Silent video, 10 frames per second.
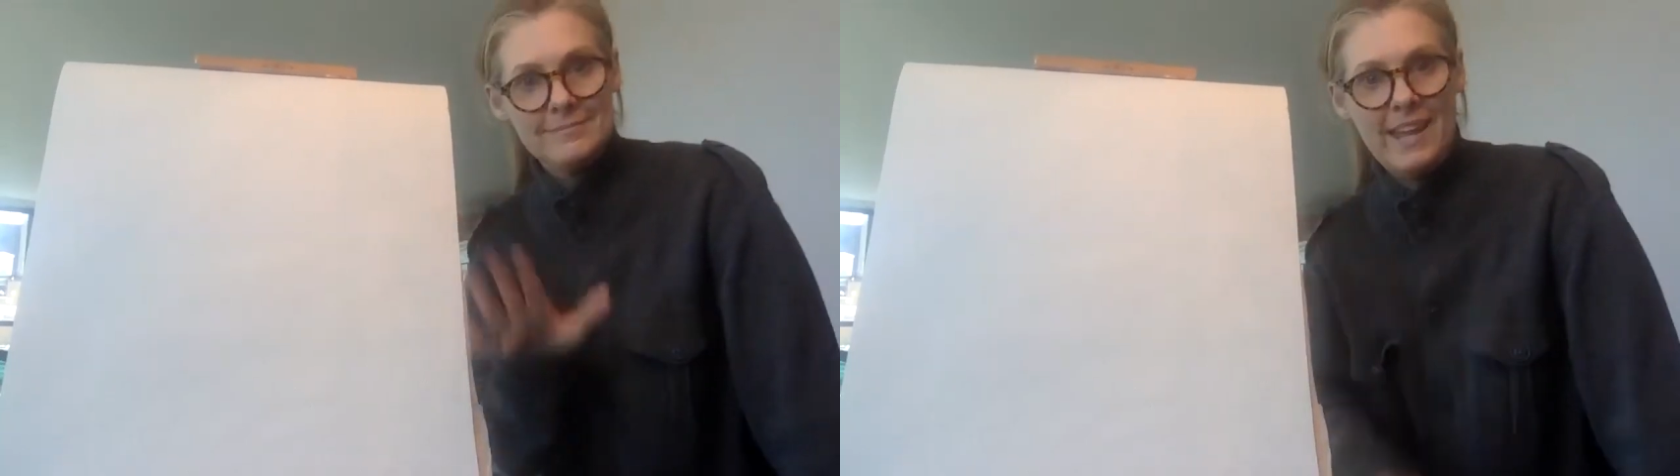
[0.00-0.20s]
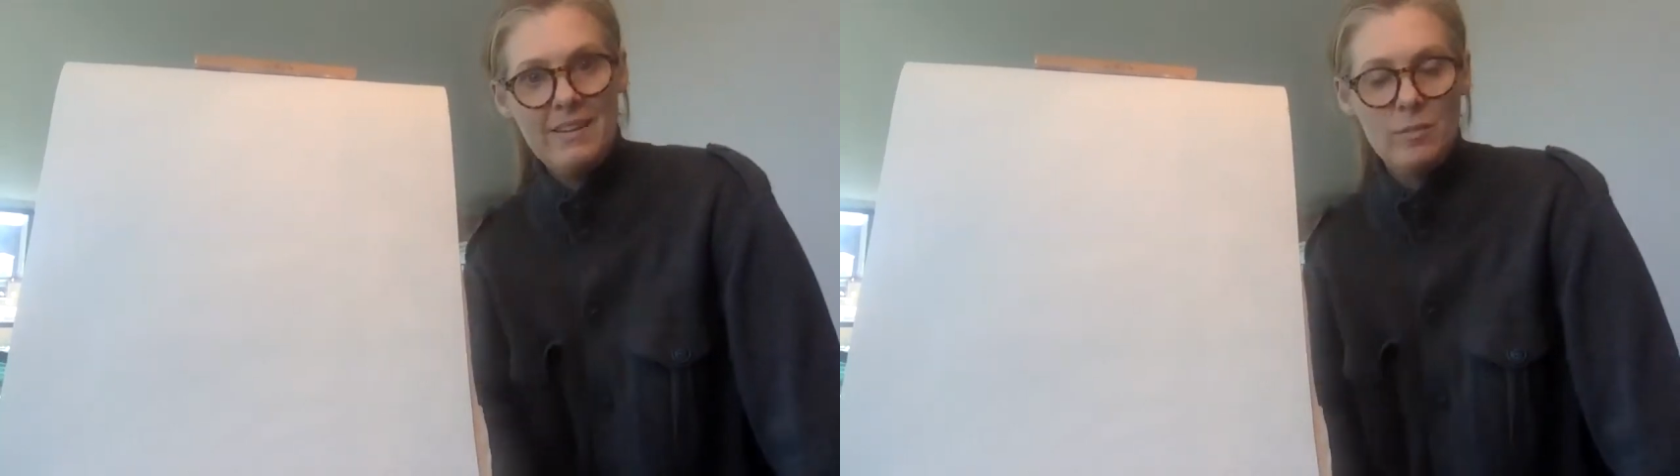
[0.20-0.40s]

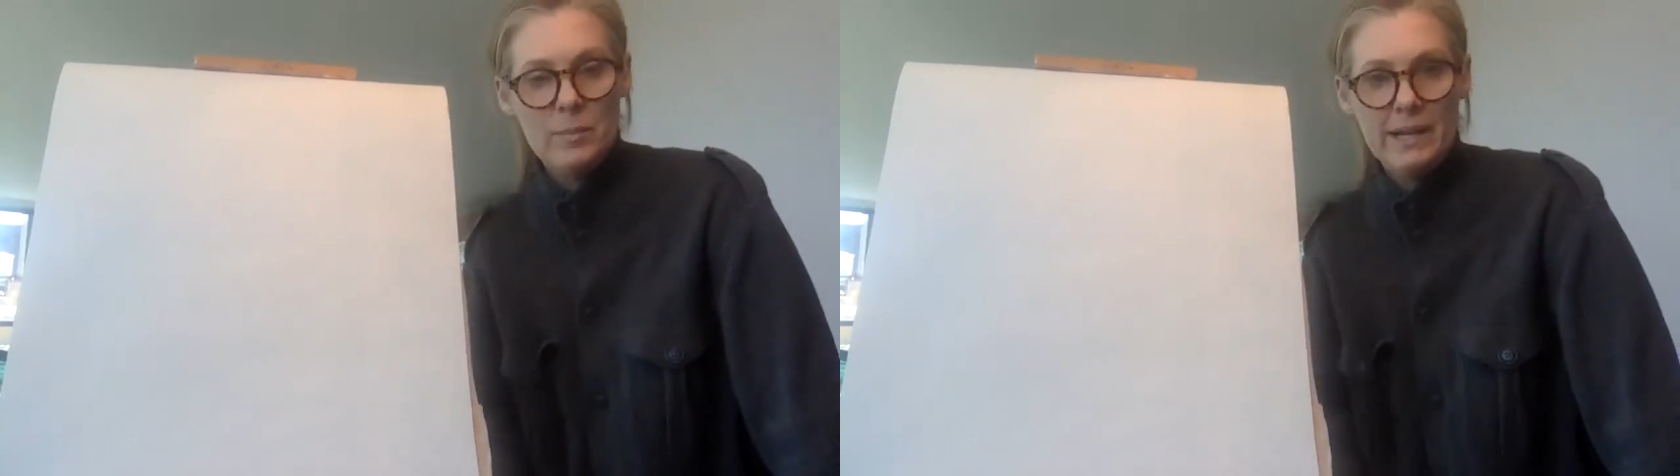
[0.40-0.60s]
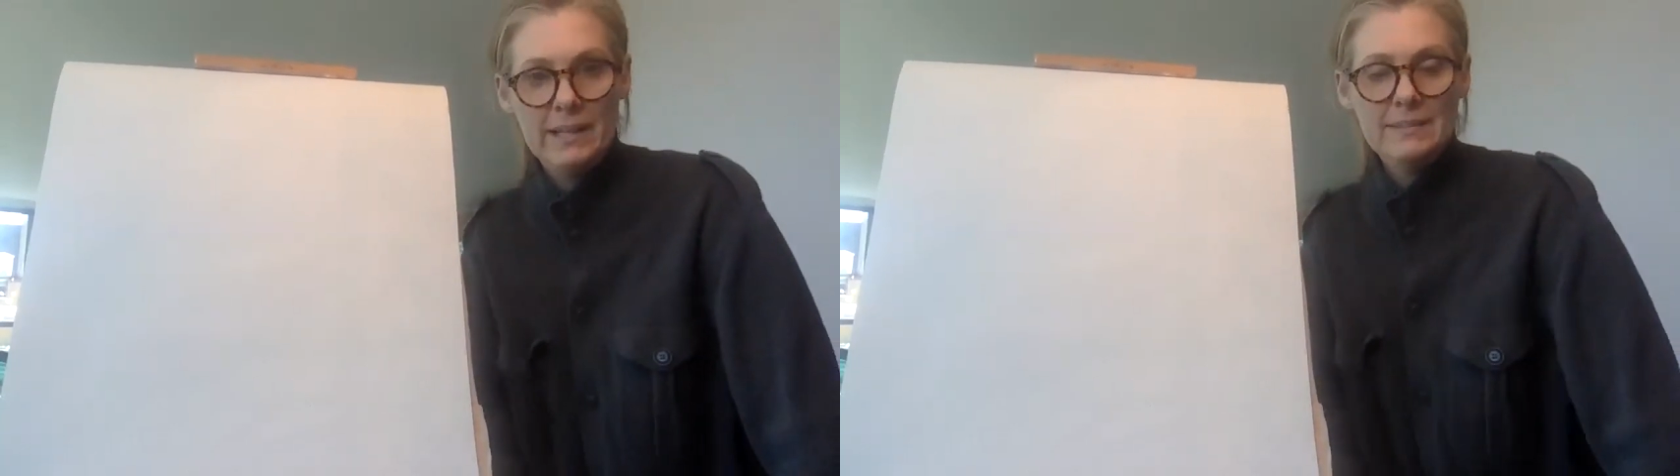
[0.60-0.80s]
Hey
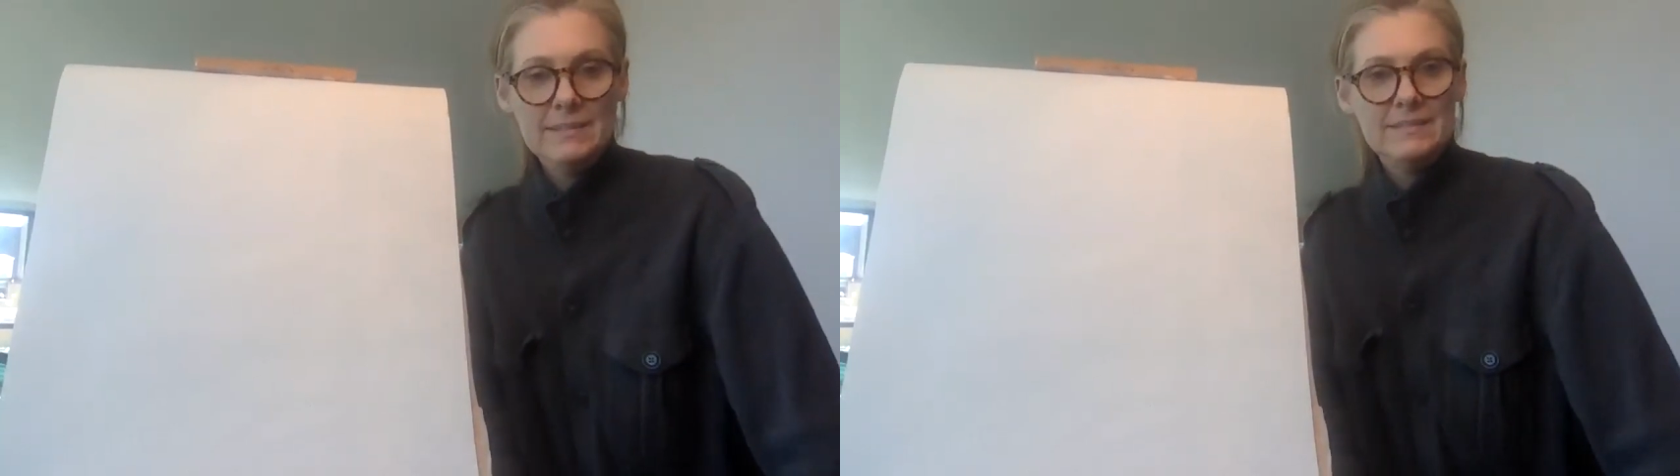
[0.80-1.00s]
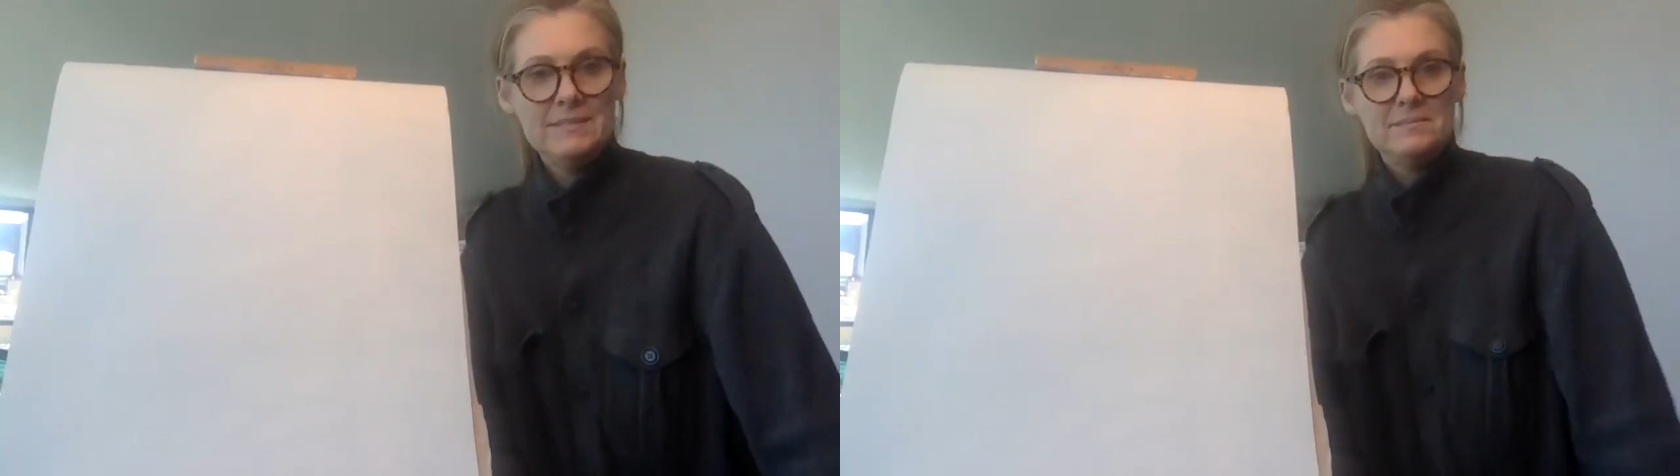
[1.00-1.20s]
everybody,
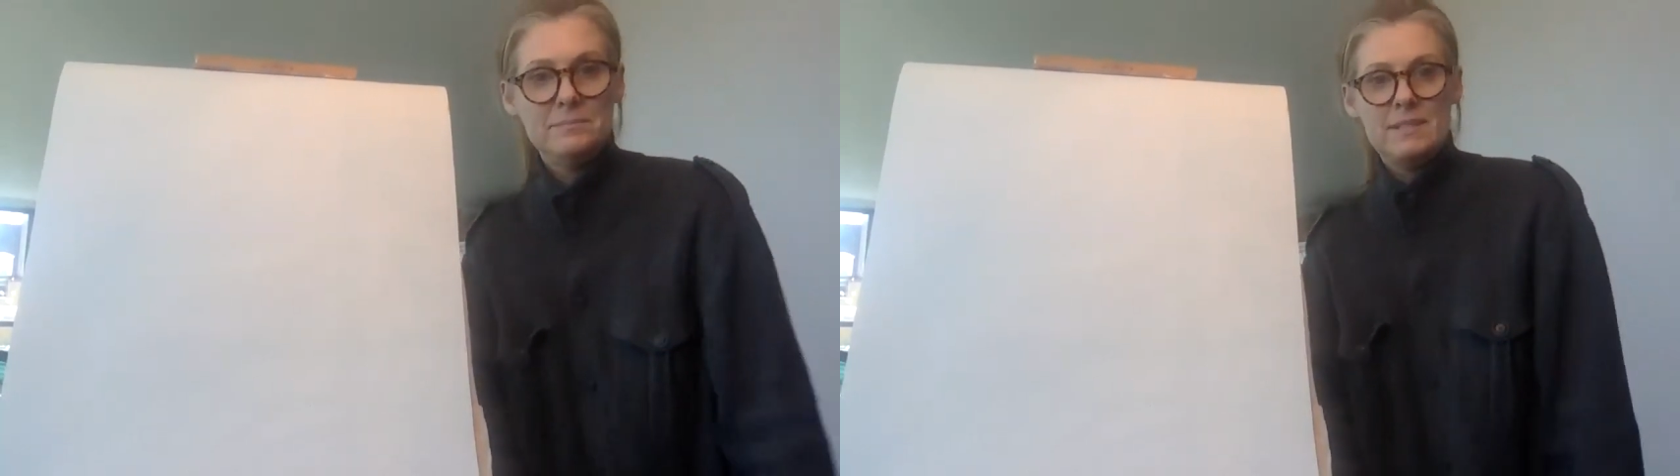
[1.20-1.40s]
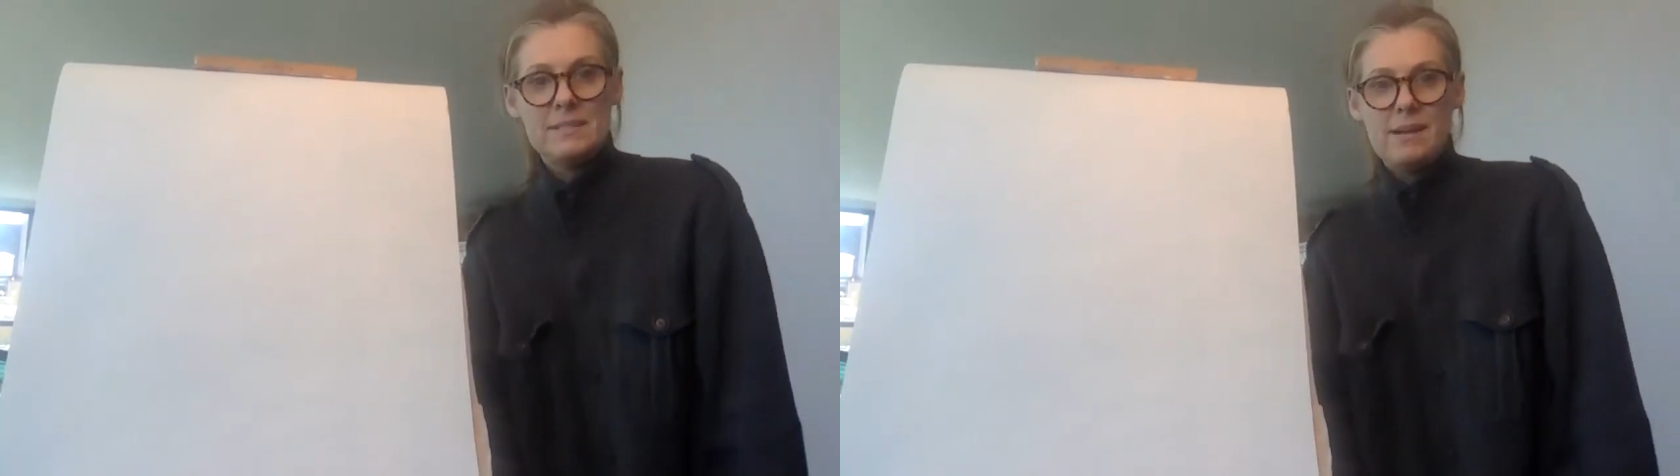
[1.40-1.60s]

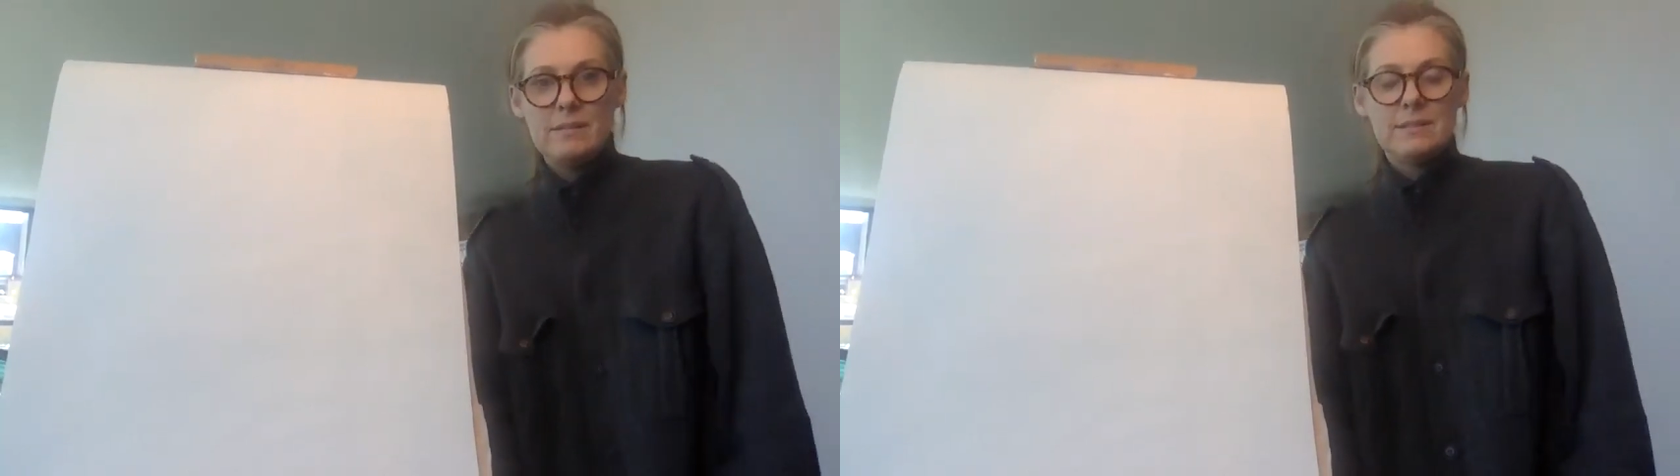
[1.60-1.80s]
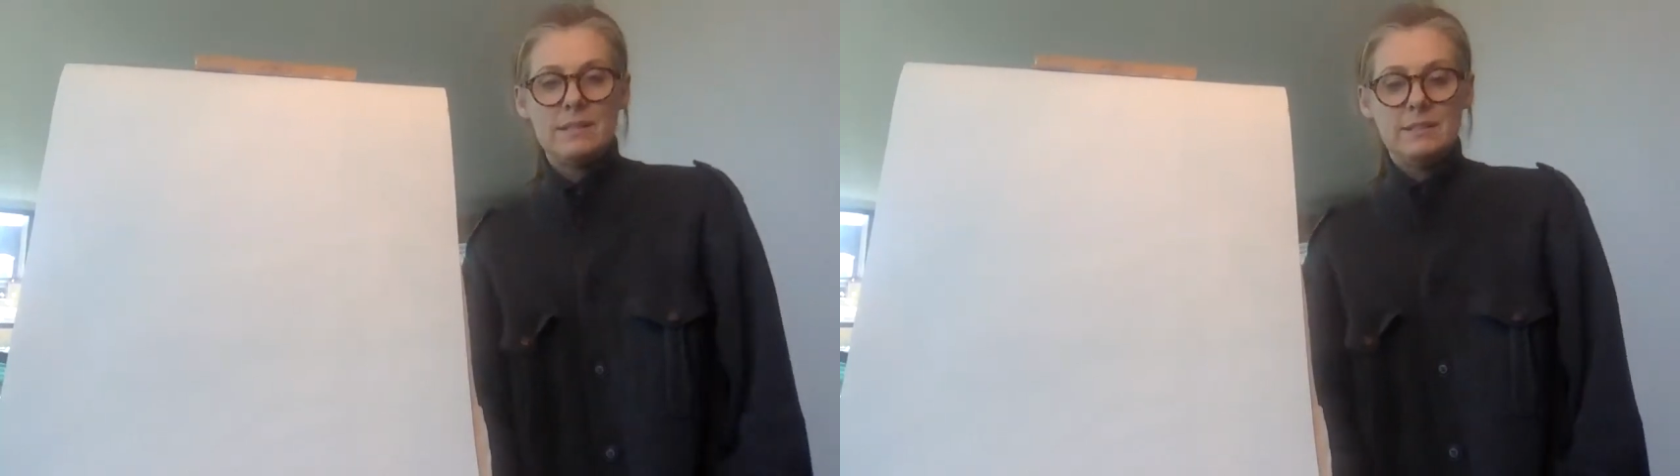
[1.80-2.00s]
Miss
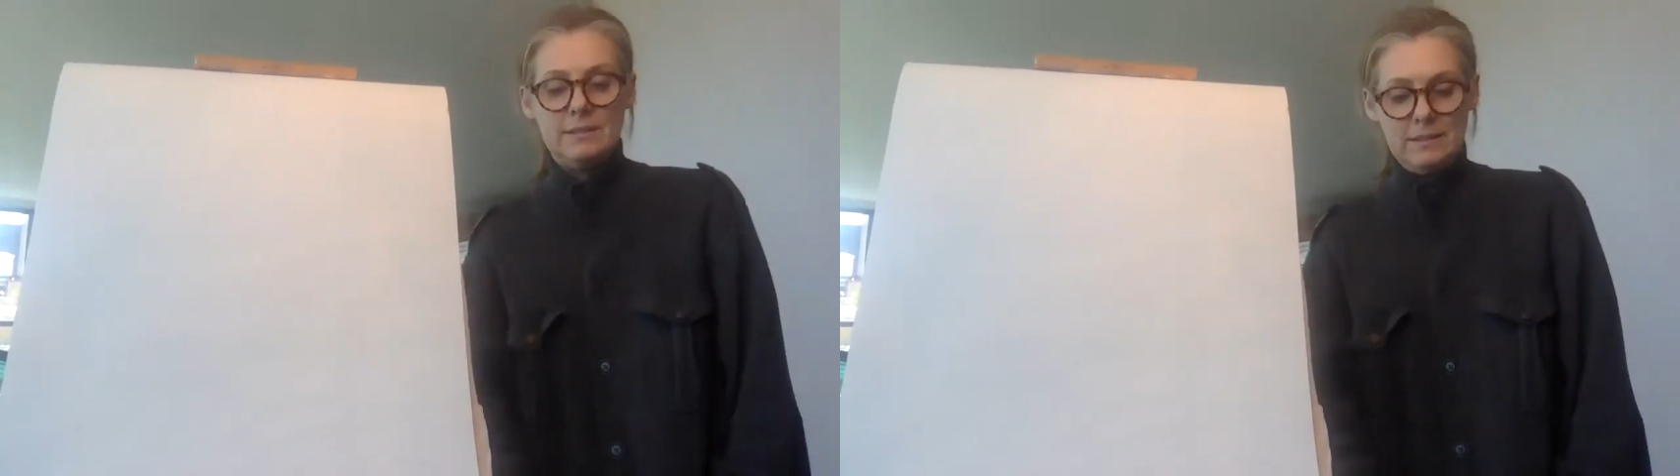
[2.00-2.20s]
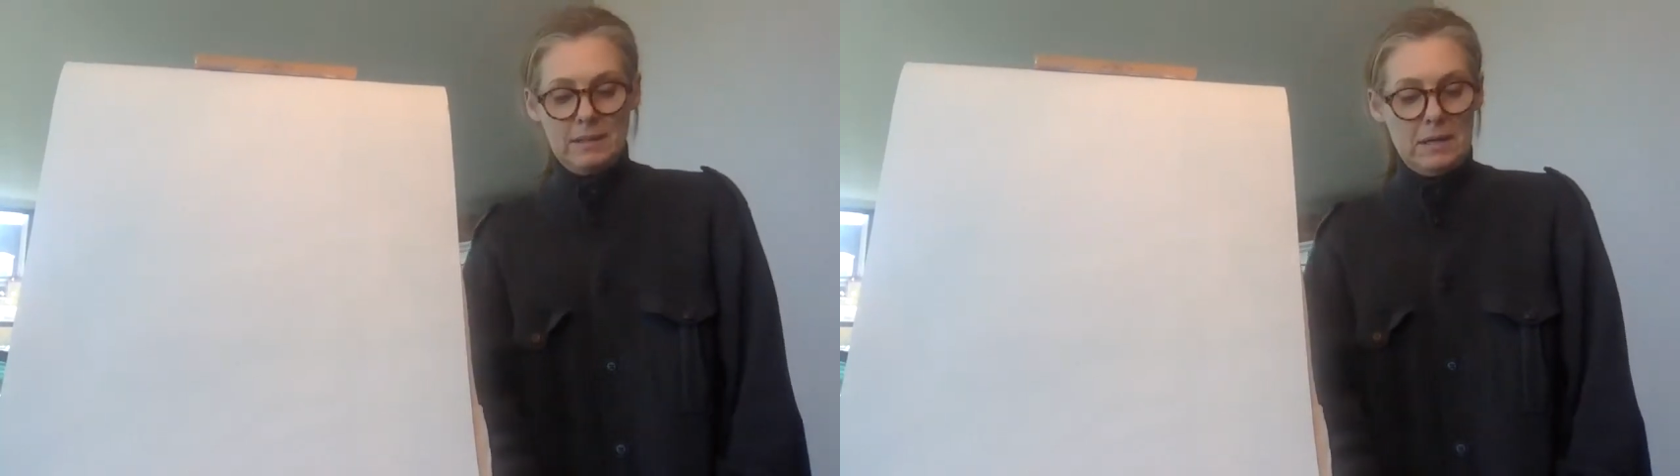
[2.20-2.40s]
Downs here.